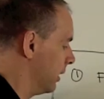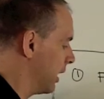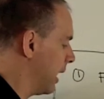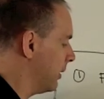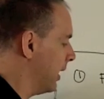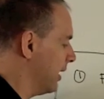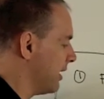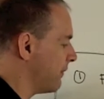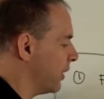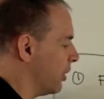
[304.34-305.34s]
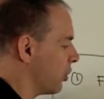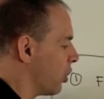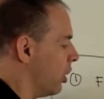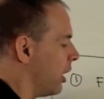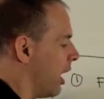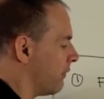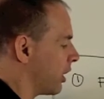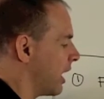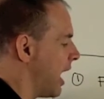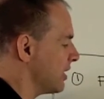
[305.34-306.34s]
okay, indefinite integral of our
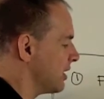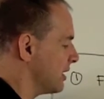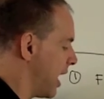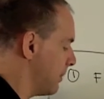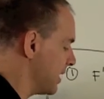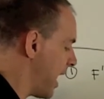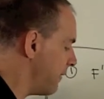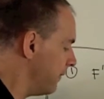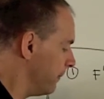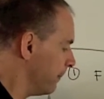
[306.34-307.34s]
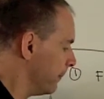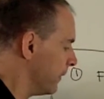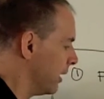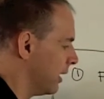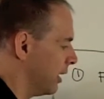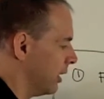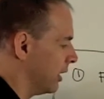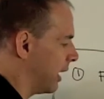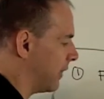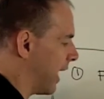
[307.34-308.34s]
constant times f,
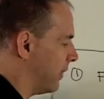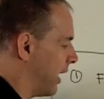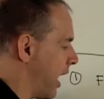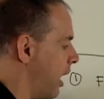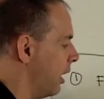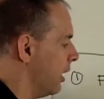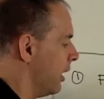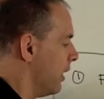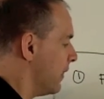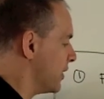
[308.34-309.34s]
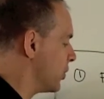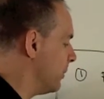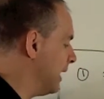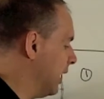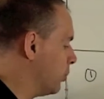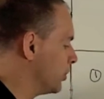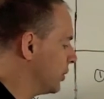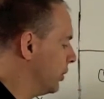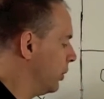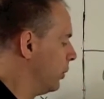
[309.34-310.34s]
okay, that there, that's gonna be equal
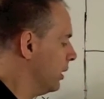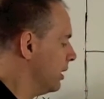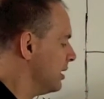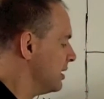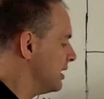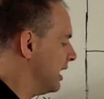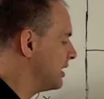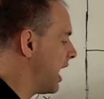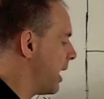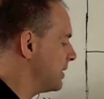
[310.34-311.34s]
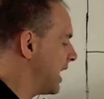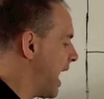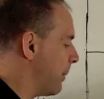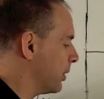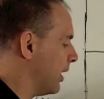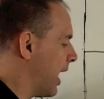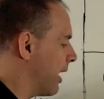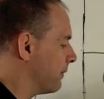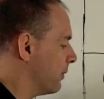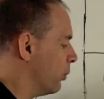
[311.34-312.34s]
to c times capital
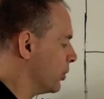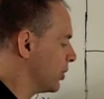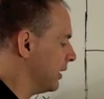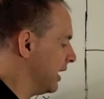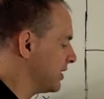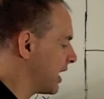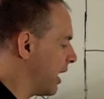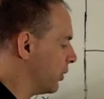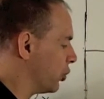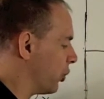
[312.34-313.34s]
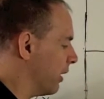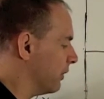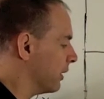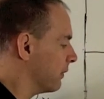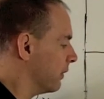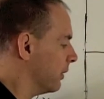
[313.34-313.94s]
F, what's on the inside of the derivative.